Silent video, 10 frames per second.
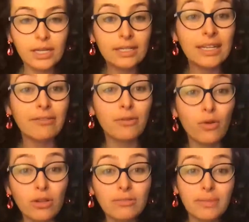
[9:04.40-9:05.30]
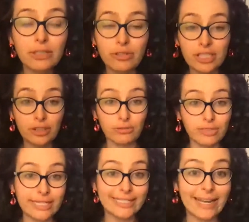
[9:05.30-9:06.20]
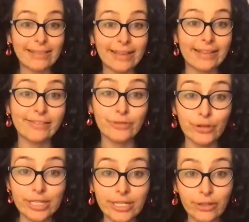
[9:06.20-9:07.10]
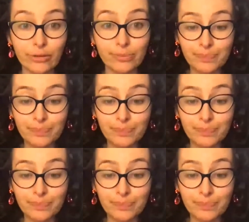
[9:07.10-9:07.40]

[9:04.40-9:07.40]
Now, for all of my traditional readers out there that have joined in along,